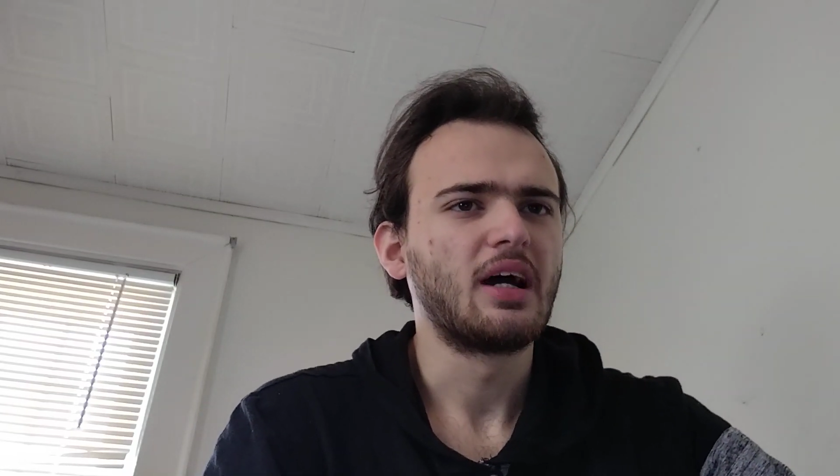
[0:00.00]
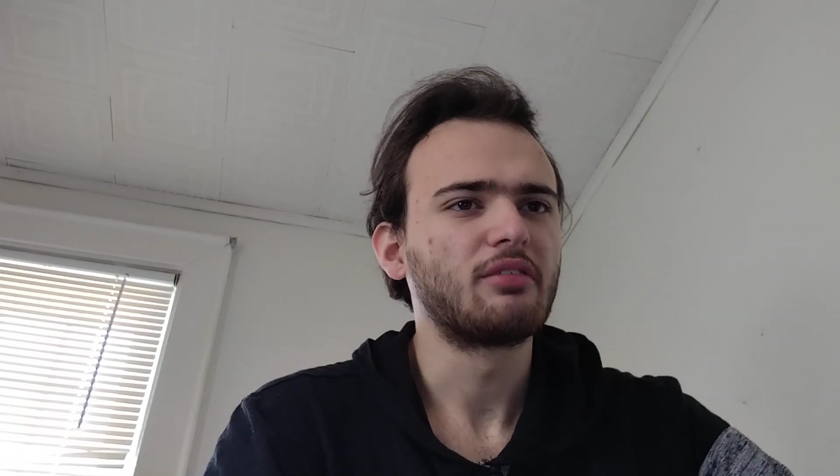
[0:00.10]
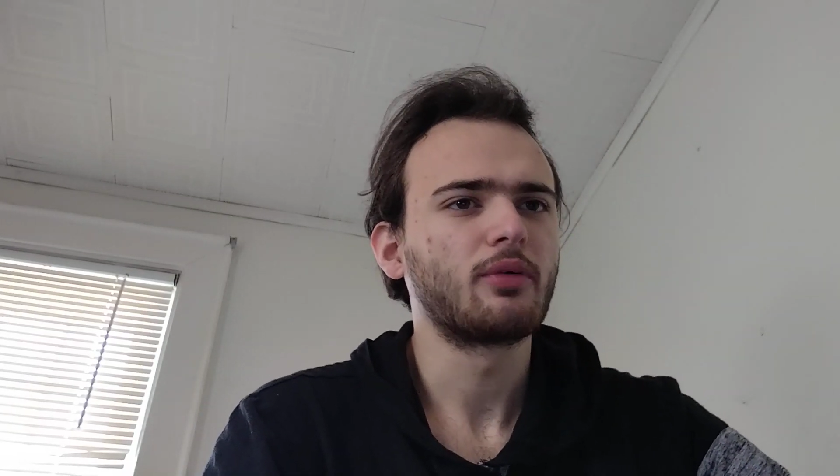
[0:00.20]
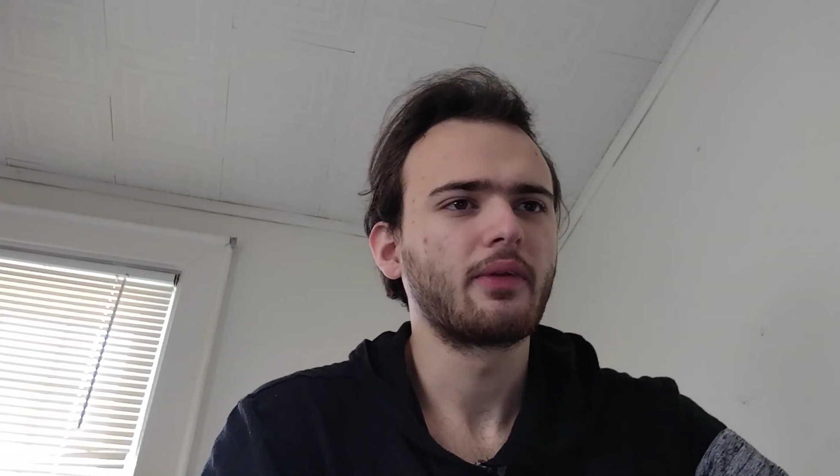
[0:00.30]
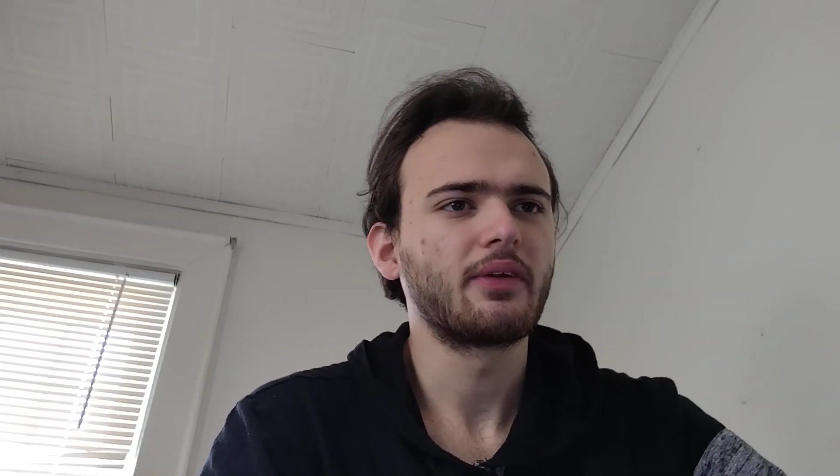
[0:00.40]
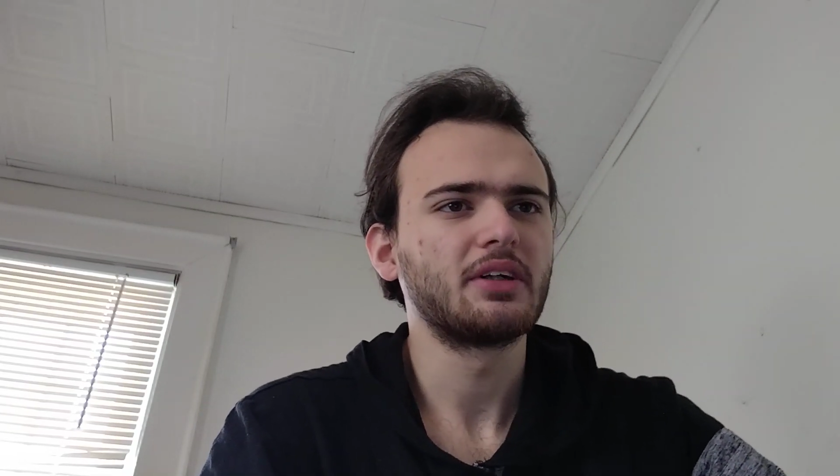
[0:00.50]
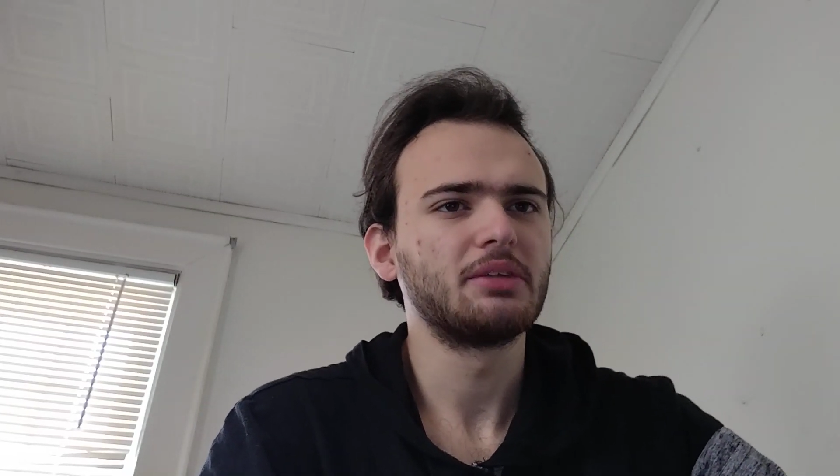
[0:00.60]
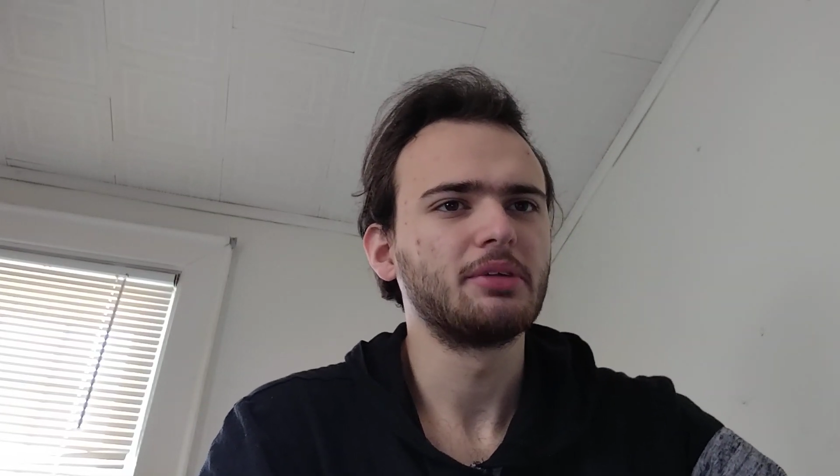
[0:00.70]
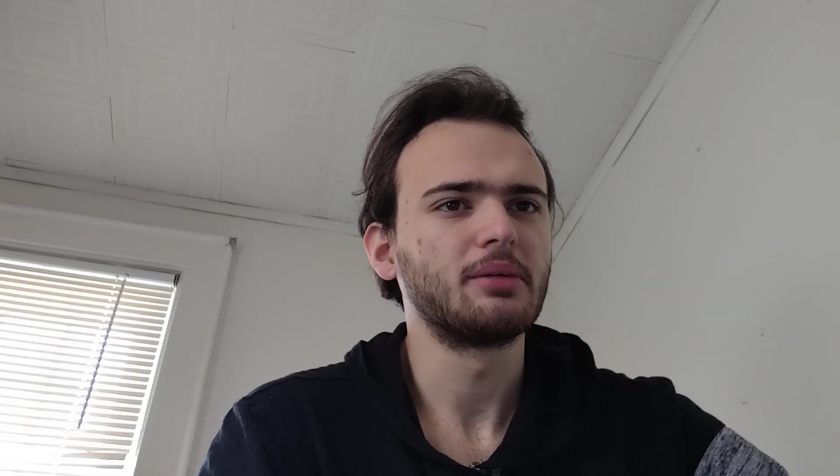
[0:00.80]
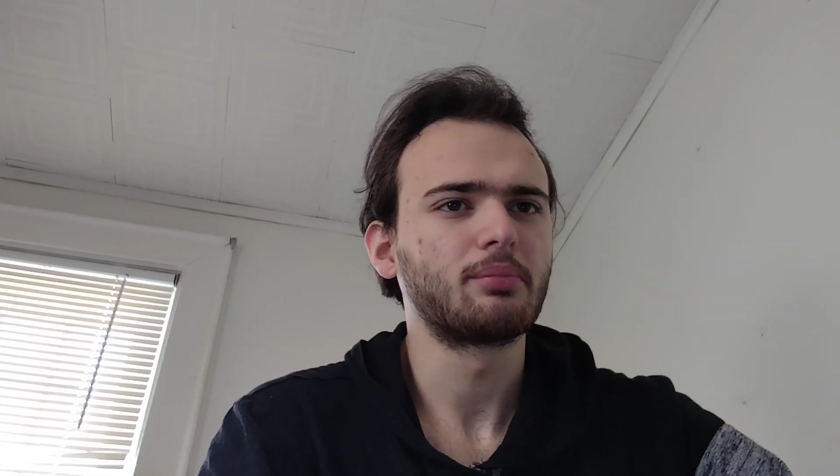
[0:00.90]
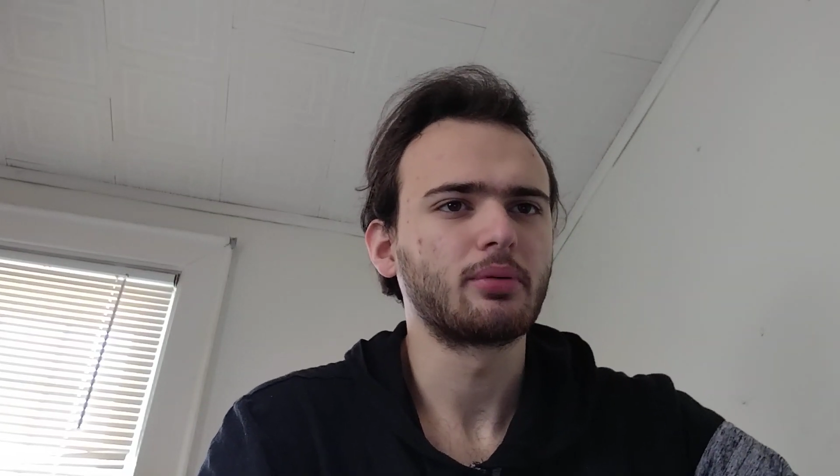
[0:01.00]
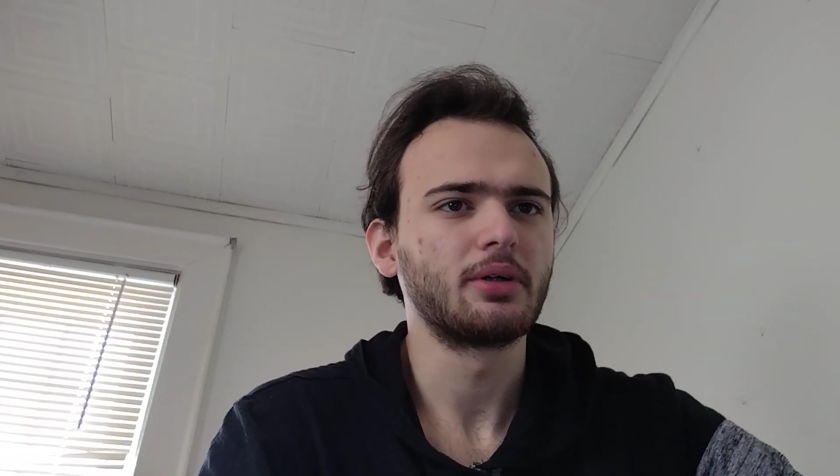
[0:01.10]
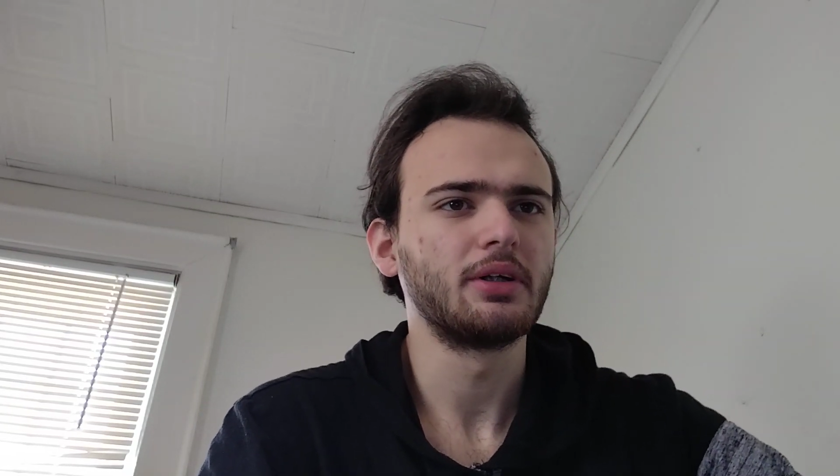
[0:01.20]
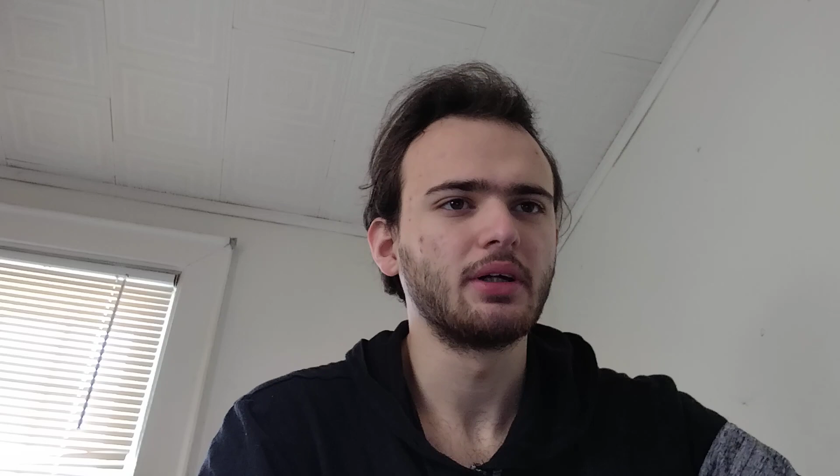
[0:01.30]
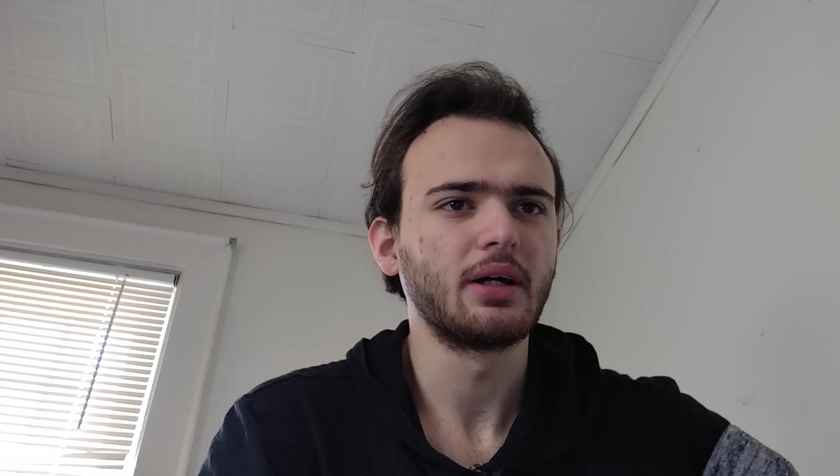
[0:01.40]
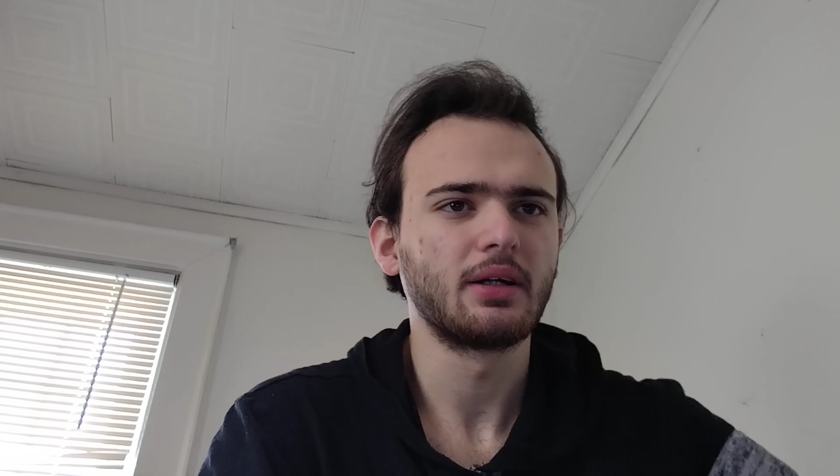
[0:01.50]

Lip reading: Everyone thinks being pretty